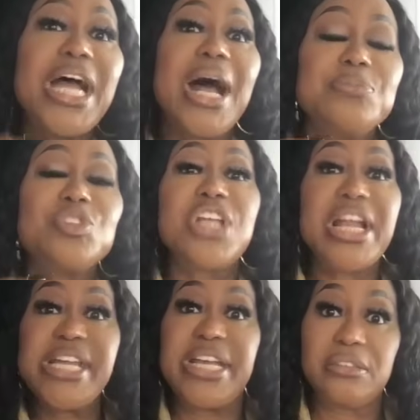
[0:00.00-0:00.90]
I'm
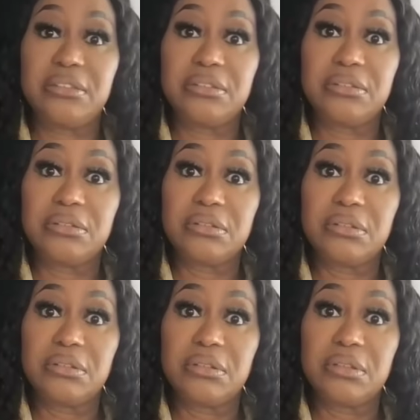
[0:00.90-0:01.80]
saying?
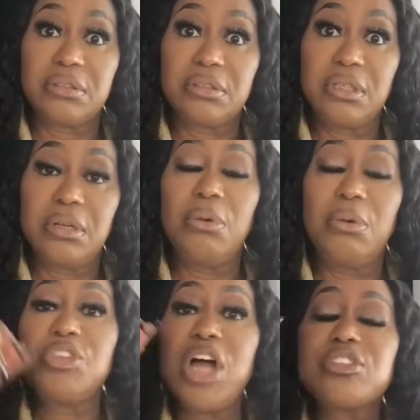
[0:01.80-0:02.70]

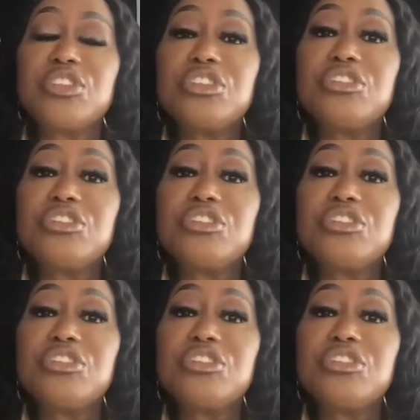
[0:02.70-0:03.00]
Well, Dr.